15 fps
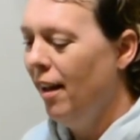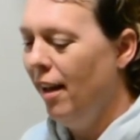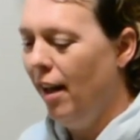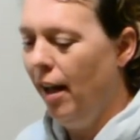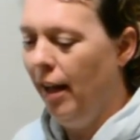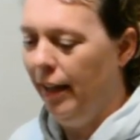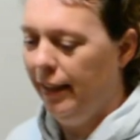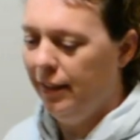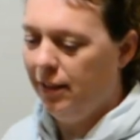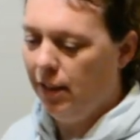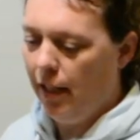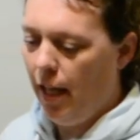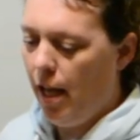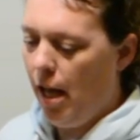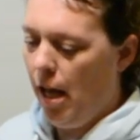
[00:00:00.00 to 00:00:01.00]
And
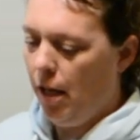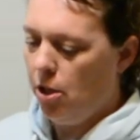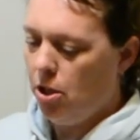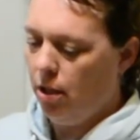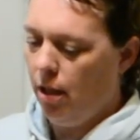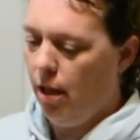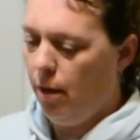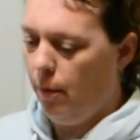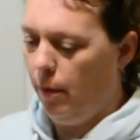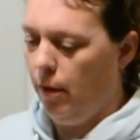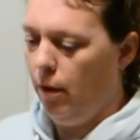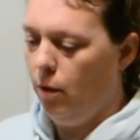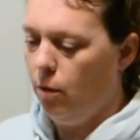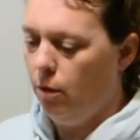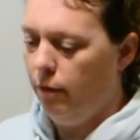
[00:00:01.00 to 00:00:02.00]
today I actually had a
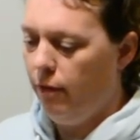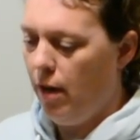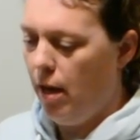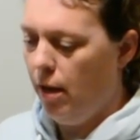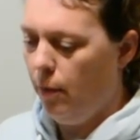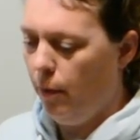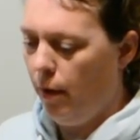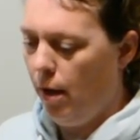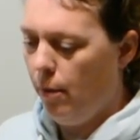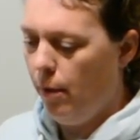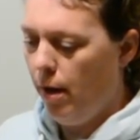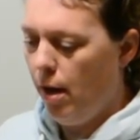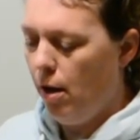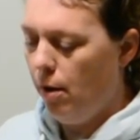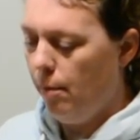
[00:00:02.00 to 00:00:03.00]
really cool find when I
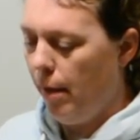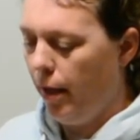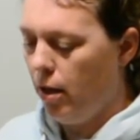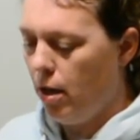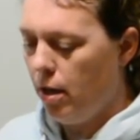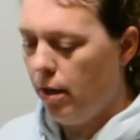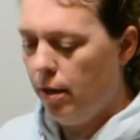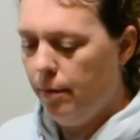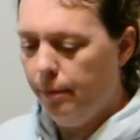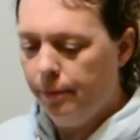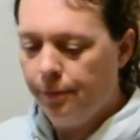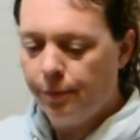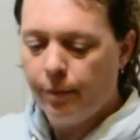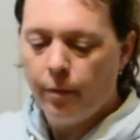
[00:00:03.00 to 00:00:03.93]
went out in my garden.